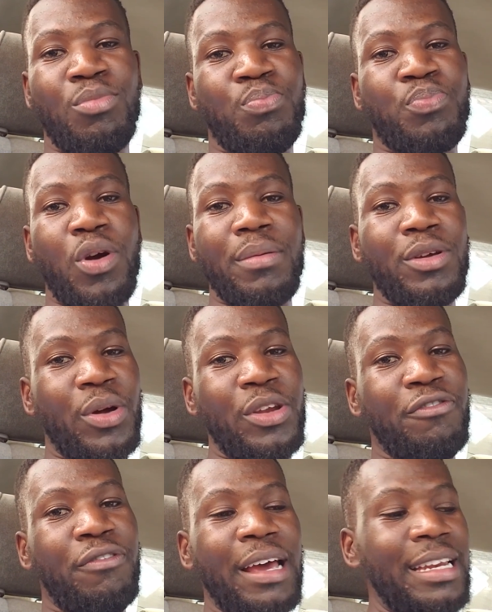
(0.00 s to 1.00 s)
Probably when you
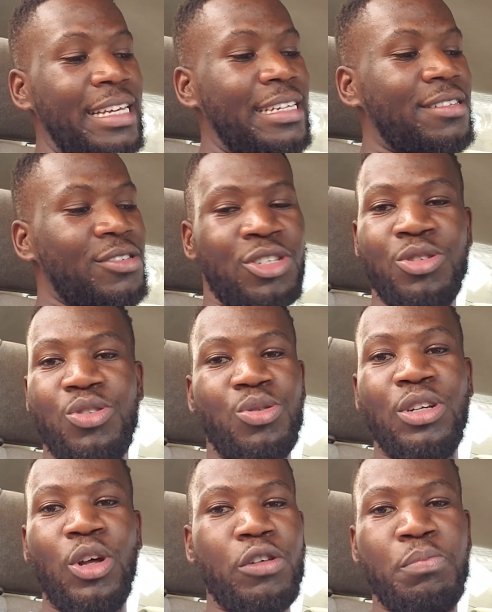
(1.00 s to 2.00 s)
find it, you'll
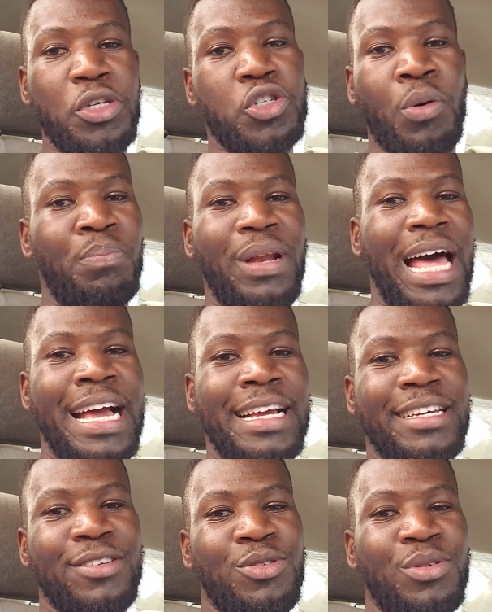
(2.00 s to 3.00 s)
not be so blank.
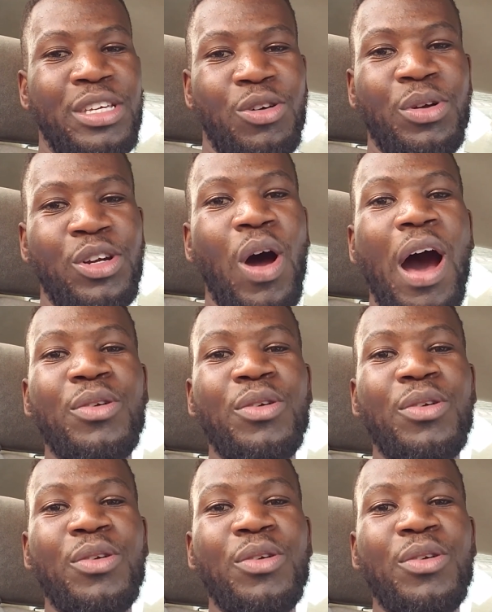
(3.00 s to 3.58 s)
You will know how